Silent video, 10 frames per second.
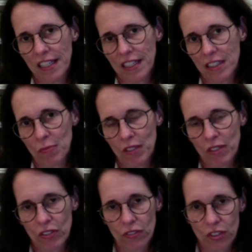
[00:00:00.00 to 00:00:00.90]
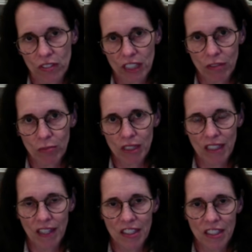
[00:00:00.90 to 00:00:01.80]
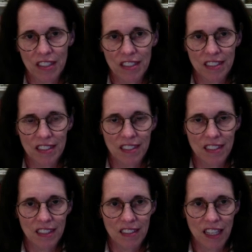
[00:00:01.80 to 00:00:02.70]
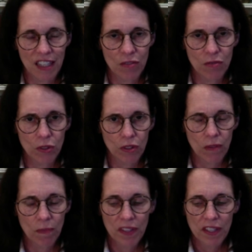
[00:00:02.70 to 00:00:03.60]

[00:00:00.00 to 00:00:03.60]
and it's been used for treating rheumatologic diseases, and it's had a role.